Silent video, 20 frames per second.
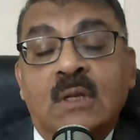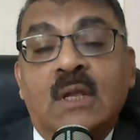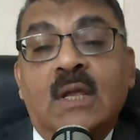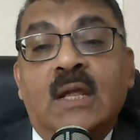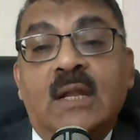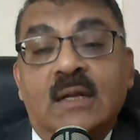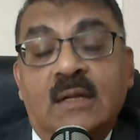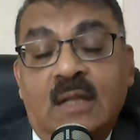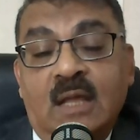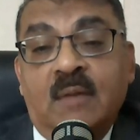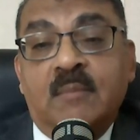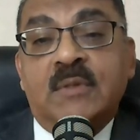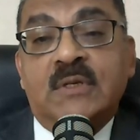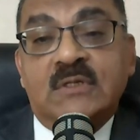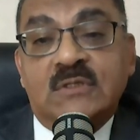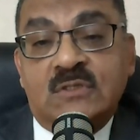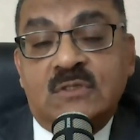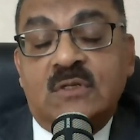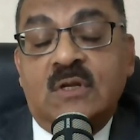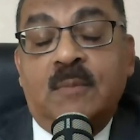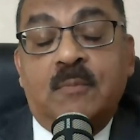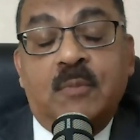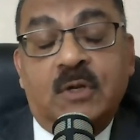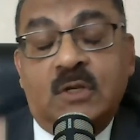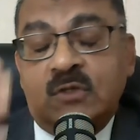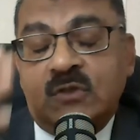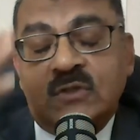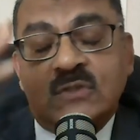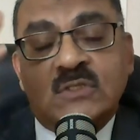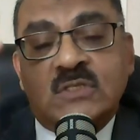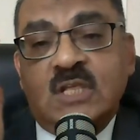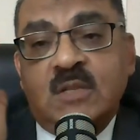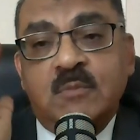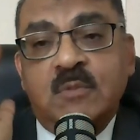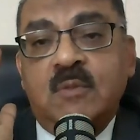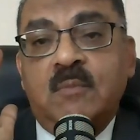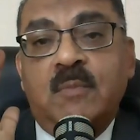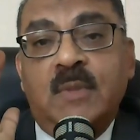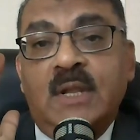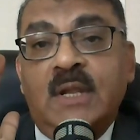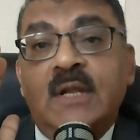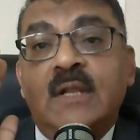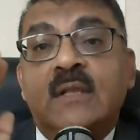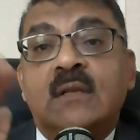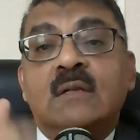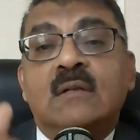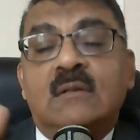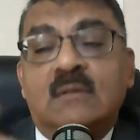and damaged. Reputations can be made in